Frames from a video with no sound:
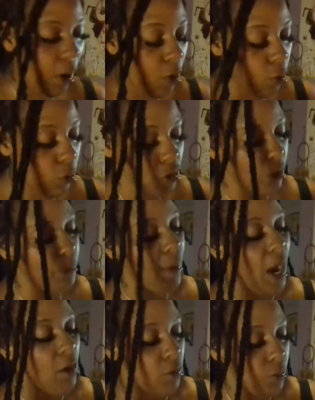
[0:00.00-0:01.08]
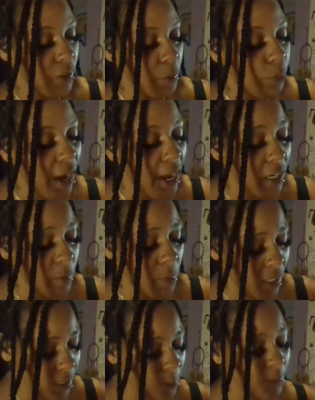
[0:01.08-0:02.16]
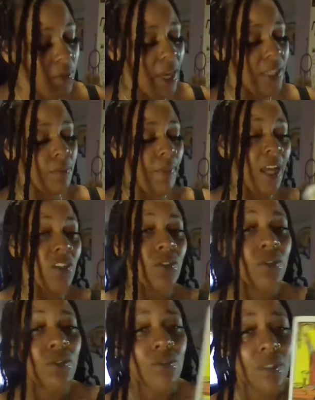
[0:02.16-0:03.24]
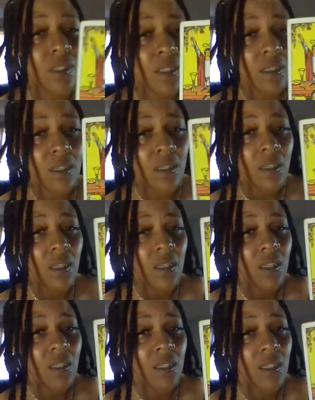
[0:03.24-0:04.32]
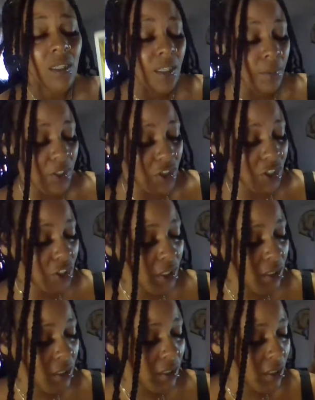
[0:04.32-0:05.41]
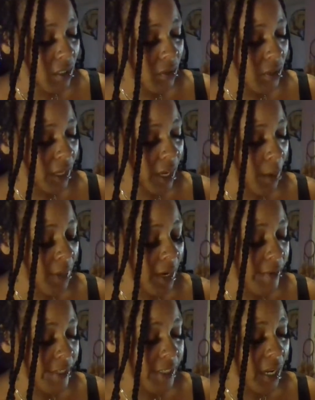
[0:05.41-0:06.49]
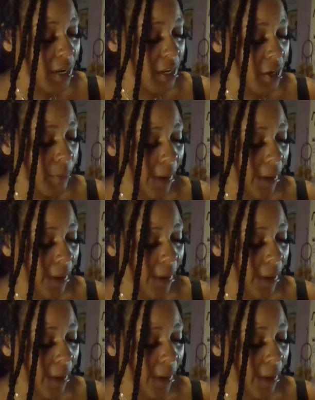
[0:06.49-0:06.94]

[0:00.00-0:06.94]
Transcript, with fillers: uh, hold your power with pride is because some of you guys are magical. The magician, okay. I'm hearing standing your